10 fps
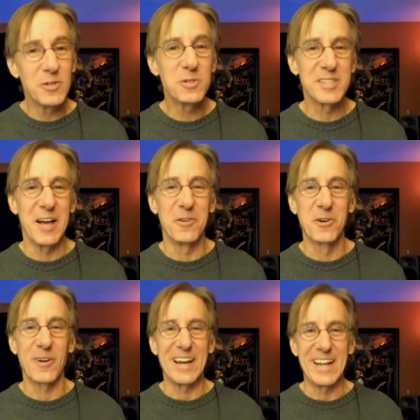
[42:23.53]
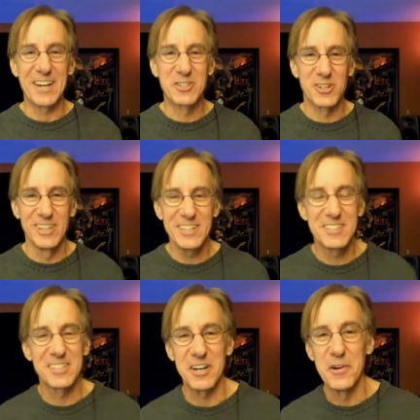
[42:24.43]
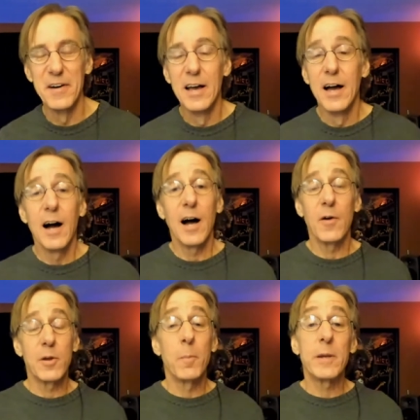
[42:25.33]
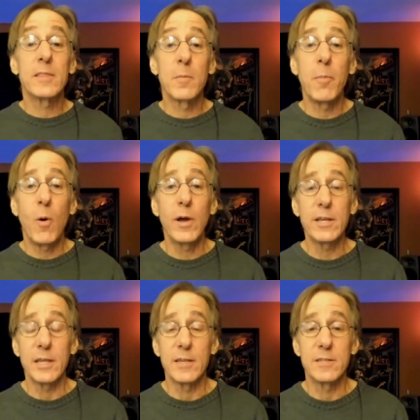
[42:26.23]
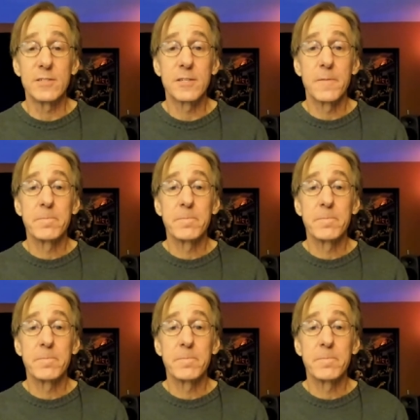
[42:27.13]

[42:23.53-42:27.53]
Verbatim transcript: sound great actually. So uh, you know, but the point is,